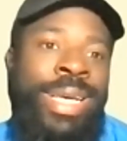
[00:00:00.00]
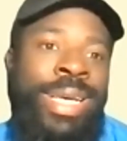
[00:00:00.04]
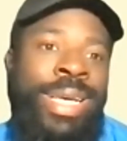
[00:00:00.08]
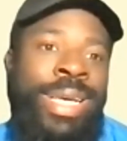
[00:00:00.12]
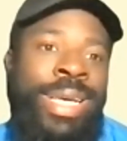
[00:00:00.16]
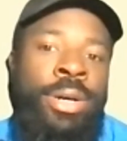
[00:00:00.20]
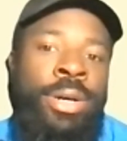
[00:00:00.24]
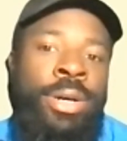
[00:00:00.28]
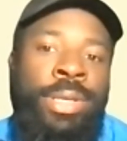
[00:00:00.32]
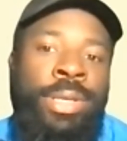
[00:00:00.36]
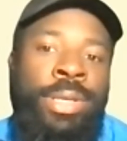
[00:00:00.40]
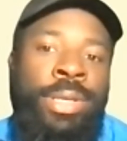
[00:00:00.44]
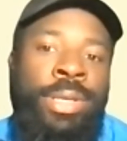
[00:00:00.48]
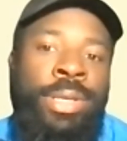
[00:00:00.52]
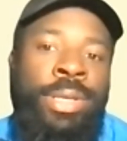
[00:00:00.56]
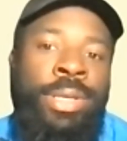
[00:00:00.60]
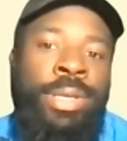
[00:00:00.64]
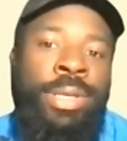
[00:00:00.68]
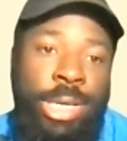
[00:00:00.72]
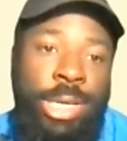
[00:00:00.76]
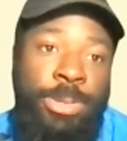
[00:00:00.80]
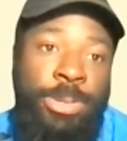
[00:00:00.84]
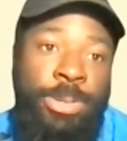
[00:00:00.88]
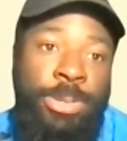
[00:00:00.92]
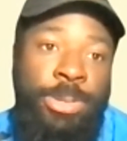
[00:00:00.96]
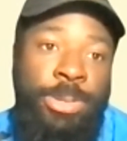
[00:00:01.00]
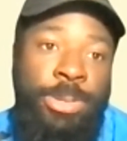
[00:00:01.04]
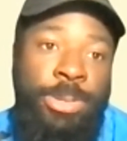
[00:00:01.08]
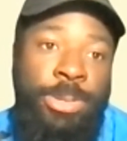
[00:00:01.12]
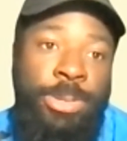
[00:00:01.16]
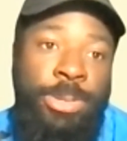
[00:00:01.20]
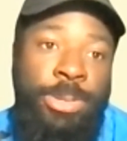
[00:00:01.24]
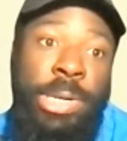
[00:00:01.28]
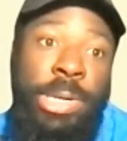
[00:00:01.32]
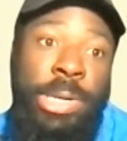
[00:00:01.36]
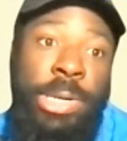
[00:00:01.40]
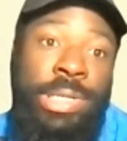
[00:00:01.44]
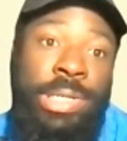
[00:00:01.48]
The Commanders,
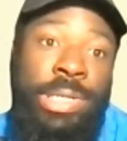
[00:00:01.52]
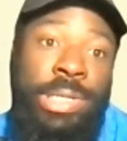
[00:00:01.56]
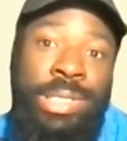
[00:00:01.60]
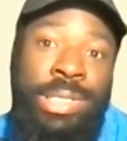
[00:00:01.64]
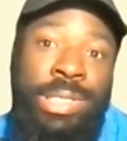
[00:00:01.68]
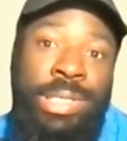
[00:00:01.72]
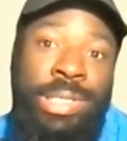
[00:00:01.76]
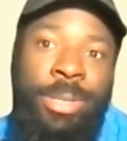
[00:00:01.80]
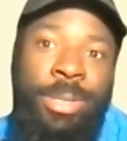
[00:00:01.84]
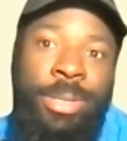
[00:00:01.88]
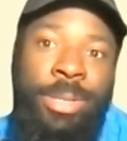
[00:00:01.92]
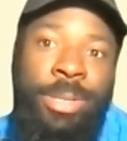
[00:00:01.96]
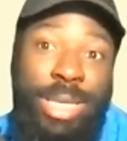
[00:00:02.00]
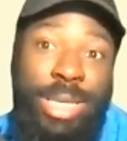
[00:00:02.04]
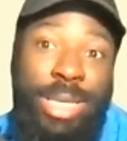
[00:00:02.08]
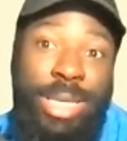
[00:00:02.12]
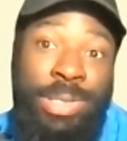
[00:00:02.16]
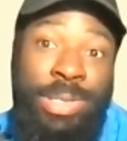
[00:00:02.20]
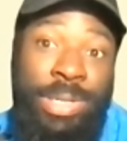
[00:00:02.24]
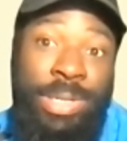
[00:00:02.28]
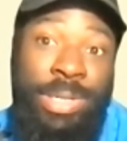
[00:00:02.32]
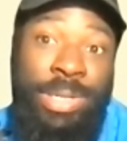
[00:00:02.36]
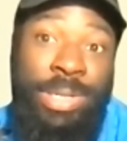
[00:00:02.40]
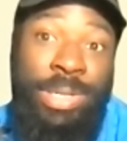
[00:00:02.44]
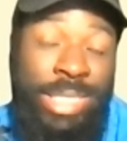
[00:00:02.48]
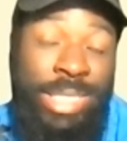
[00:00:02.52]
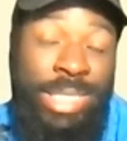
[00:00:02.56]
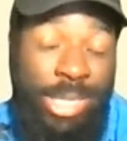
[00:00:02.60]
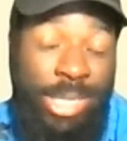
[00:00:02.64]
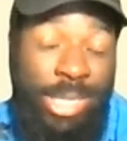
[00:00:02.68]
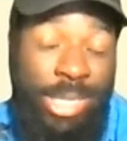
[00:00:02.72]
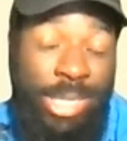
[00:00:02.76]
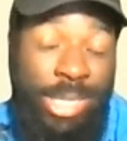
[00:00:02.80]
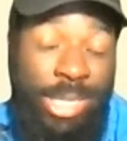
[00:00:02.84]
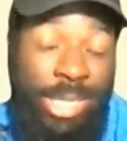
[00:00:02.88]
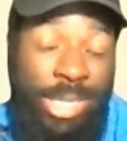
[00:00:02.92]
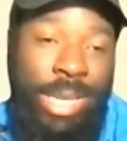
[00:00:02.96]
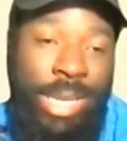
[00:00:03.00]
the Patriots, they think. I'm
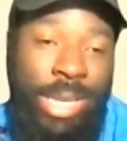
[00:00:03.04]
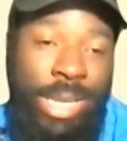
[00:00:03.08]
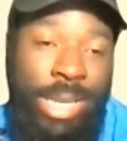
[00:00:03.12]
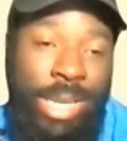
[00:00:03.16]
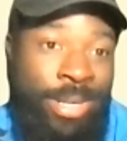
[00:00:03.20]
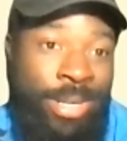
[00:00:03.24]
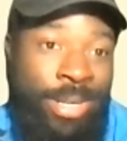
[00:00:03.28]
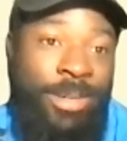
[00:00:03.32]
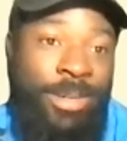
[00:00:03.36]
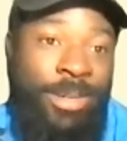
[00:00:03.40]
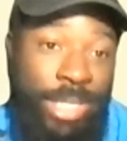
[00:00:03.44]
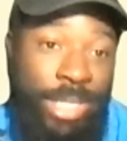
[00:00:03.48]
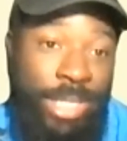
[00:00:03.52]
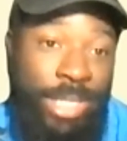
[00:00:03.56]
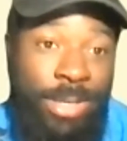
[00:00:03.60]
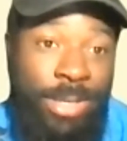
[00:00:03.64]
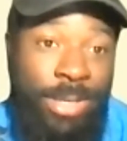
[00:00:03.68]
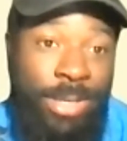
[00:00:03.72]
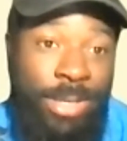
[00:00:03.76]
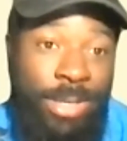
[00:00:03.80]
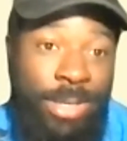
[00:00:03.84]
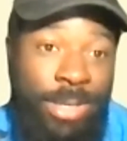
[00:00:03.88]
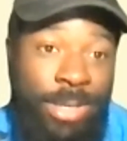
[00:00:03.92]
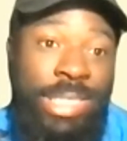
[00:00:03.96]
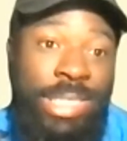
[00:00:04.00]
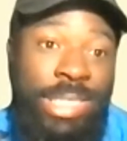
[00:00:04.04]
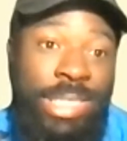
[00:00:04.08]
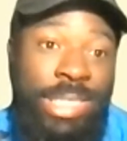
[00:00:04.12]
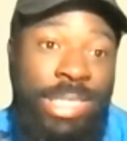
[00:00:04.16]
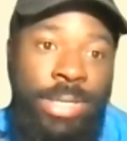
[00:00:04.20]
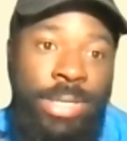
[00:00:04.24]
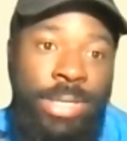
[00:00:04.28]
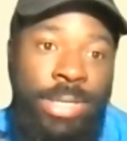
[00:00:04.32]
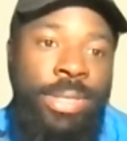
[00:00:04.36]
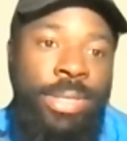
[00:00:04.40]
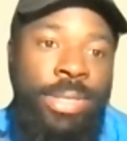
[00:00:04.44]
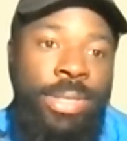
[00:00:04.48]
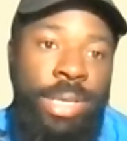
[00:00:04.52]
gonna tell you in a second.
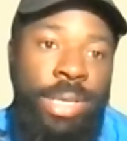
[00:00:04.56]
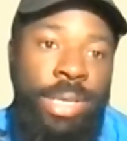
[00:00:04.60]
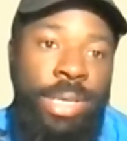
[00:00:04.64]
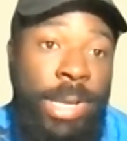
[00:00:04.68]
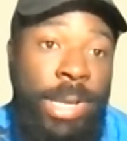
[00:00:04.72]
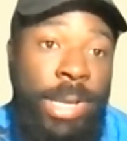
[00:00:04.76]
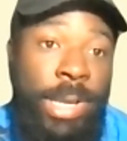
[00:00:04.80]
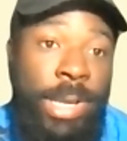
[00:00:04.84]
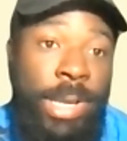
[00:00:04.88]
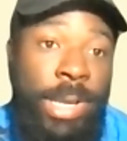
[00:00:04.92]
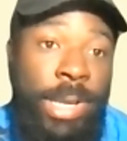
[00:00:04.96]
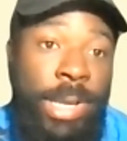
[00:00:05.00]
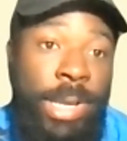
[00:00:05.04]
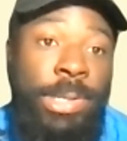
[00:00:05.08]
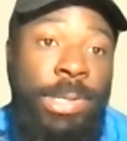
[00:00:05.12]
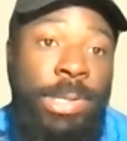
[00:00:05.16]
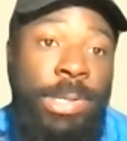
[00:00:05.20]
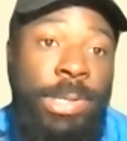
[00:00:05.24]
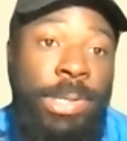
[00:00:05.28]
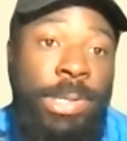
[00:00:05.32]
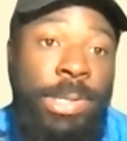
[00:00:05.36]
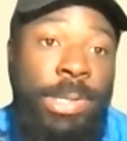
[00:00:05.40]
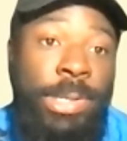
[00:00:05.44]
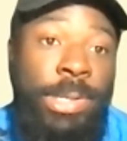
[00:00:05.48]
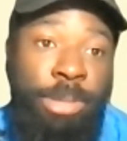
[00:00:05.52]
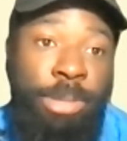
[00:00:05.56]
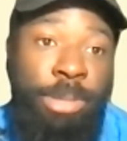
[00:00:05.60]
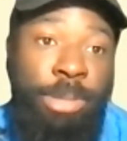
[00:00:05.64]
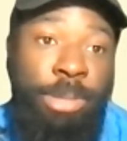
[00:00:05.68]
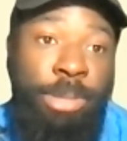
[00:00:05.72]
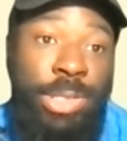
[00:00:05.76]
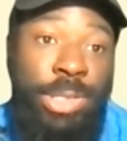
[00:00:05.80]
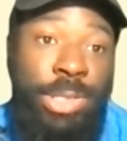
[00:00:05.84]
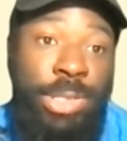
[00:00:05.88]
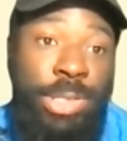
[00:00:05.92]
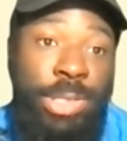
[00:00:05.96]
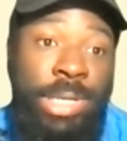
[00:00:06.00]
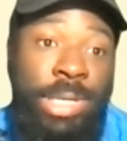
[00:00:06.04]
The Commanders, the
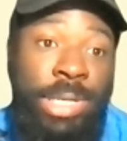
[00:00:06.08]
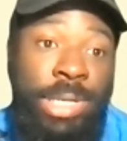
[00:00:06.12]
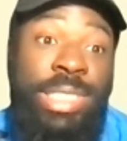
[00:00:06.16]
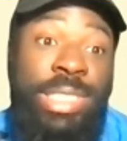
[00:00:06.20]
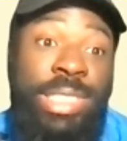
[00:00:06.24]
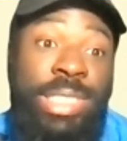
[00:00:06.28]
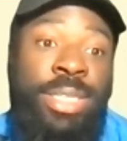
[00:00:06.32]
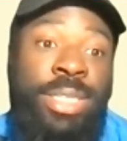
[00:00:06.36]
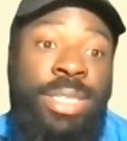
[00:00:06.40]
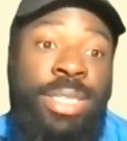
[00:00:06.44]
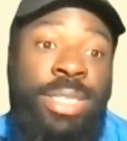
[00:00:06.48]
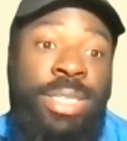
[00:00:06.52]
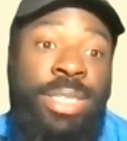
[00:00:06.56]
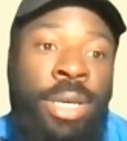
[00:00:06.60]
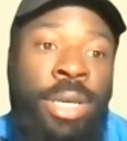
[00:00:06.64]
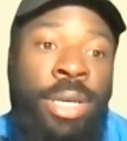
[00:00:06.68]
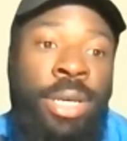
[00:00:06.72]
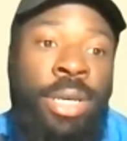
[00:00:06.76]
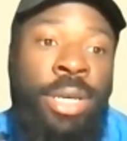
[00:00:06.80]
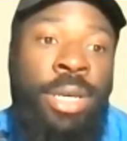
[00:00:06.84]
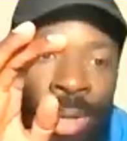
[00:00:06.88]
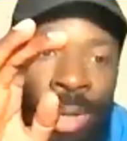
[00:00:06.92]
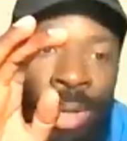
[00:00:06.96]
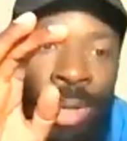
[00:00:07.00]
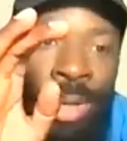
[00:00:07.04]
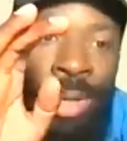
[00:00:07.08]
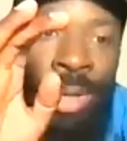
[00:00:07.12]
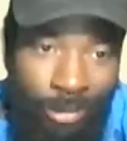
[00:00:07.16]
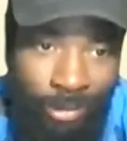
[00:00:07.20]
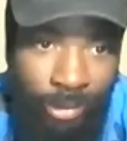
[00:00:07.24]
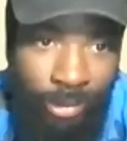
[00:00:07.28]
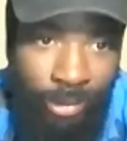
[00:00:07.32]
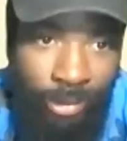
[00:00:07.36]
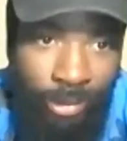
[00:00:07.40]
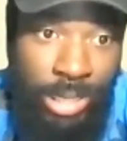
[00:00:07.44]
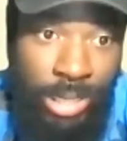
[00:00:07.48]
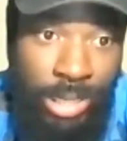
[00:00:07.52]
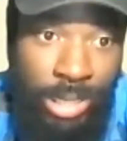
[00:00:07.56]
Patriots, the
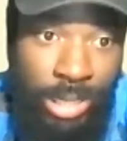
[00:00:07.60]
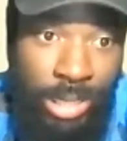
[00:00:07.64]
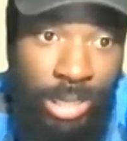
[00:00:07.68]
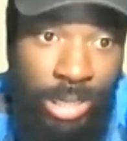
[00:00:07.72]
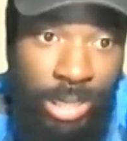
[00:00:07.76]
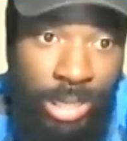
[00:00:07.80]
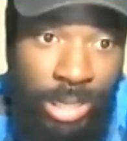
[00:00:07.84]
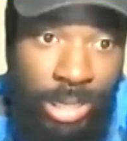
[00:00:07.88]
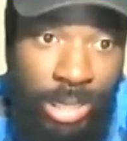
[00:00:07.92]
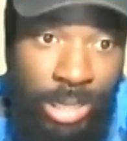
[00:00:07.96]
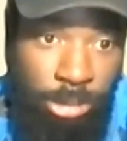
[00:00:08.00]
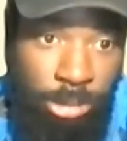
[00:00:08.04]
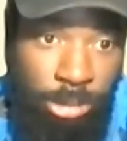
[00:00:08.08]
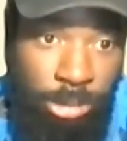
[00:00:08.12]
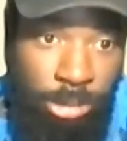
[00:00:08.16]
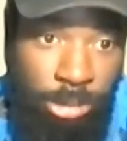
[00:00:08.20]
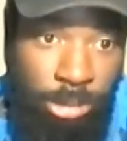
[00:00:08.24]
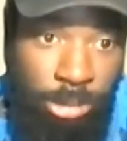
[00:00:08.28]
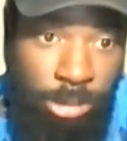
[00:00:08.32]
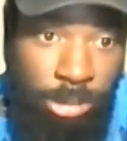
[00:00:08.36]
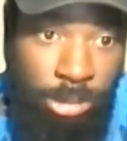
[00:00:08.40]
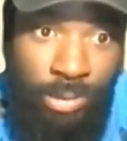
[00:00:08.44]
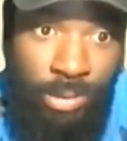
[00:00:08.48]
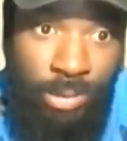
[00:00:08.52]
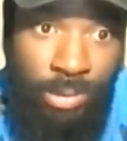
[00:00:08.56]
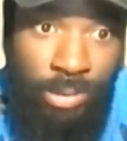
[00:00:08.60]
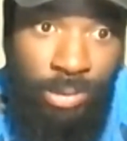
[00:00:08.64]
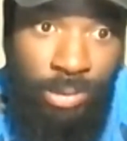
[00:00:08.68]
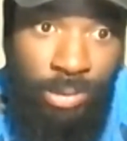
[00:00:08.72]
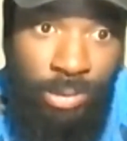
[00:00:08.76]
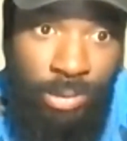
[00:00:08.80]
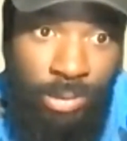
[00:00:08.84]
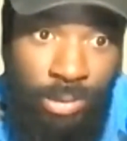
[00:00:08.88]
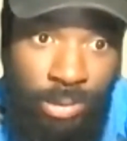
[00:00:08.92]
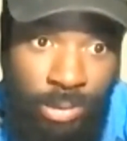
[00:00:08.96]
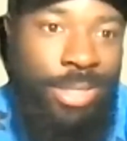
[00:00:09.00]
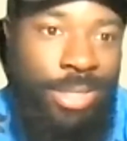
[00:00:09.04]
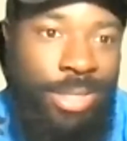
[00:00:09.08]
Vikings, the Broncos,
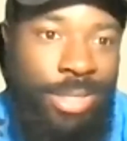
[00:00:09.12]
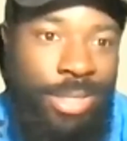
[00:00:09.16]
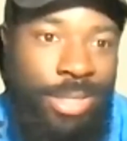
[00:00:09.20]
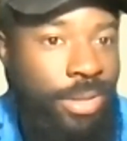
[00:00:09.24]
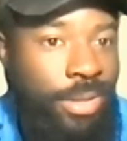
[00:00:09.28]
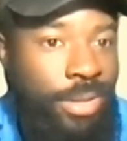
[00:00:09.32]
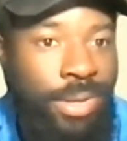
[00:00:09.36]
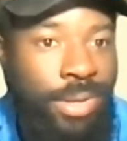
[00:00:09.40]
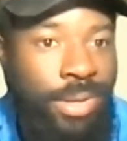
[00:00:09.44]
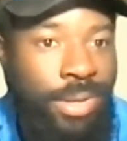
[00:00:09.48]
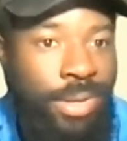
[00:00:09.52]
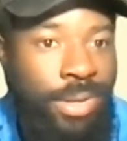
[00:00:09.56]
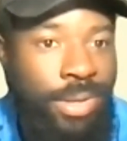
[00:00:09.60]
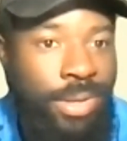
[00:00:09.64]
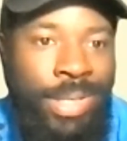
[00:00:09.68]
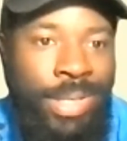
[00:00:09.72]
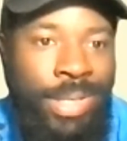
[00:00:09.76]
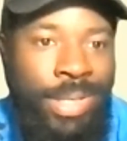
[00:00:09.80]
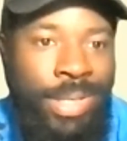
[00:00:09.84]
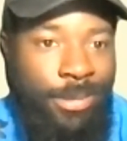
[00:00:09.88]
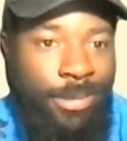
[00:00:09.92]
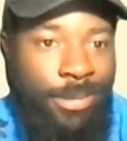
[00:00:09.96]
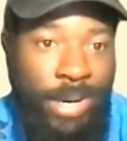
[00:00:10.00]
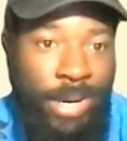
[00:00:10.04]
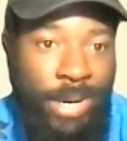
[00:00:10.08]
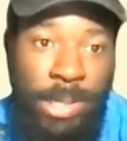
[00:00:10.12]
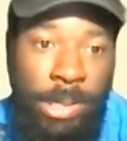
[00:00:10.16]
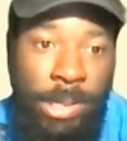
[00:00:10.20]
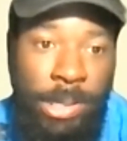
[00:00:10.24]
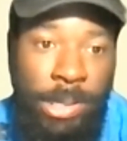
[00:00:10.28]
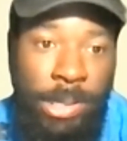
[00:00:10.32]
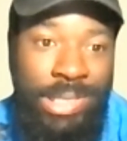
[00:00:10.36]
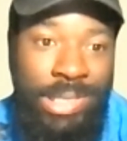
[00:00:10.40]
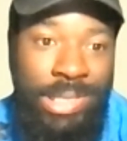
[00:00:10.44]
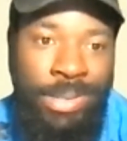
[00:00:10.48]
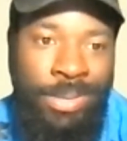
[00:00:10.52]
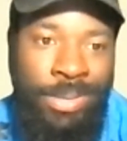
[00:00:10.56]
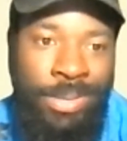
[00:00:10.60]
the Raiders,
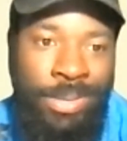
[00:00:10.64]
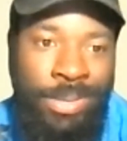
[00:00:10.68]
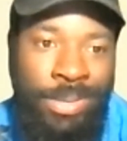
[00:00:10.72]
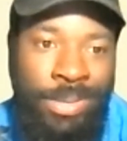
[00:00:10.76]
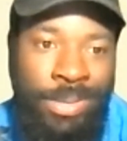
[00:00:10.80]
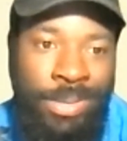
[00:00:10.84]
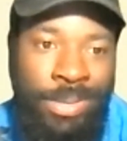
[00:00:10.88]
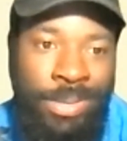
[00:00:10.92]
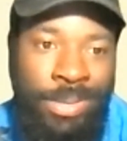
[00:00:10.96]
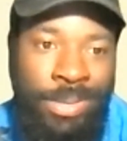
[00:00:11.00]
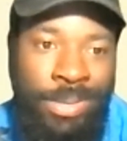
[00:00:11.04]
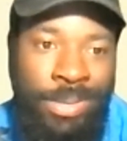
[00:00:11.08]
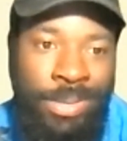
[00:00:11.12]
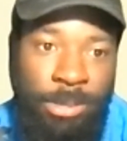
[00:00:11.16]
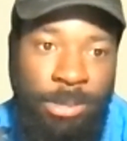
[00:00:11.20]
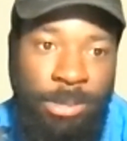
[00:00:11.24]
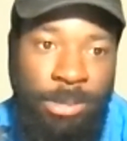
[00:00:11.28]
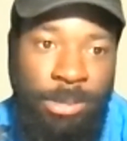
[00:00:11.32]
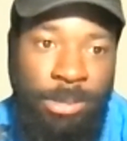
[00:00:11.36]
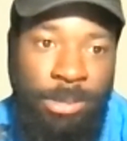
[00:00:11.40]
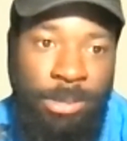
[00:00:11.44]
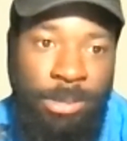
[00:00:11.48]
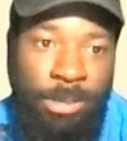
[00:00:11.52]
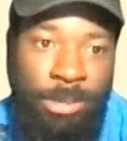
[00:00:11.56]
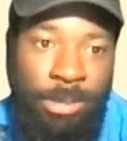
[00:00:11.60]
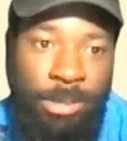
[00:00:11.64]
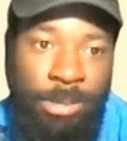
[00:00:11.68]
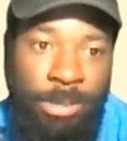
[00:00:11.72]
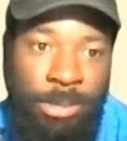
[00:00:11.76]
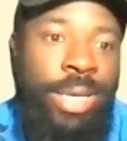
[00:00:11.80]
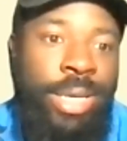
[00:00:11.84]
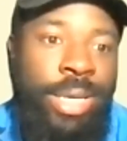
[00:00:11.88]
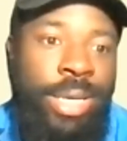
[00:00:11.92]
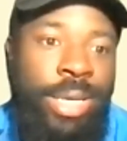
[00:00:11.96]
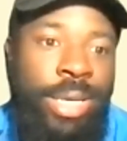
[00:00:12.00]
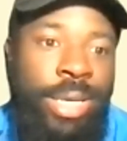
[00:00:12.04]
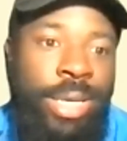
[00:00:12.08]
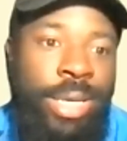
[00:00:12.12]
debatably.
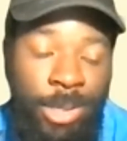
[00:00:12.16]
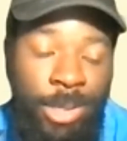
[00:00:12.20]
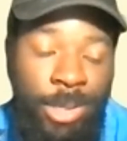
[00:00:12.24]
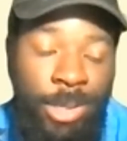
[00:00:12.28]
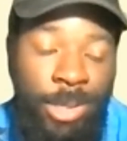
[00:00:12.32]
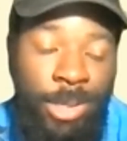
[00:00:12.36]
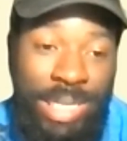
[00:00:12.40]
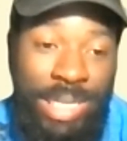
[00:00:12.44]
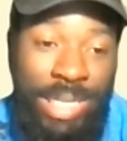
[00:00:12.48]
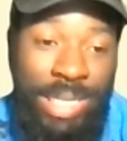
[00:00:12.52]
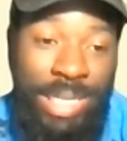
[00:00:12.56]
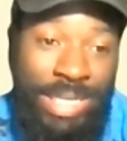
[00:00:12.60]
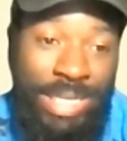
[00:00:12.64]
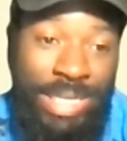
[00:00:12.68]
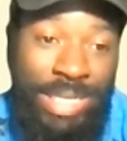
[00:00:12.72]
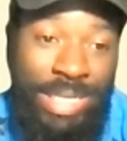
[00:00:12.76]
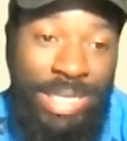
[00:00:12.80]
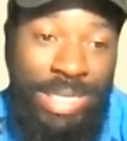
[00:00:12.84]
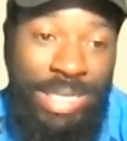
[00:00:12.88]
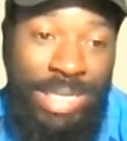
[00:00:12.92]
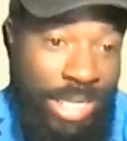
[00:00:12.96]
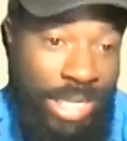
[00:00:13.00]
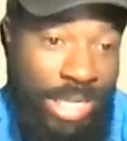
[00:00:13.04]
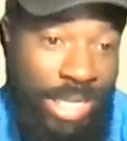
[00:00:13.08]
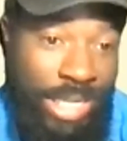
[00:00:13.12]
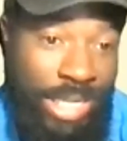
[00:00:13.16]
So it was a six.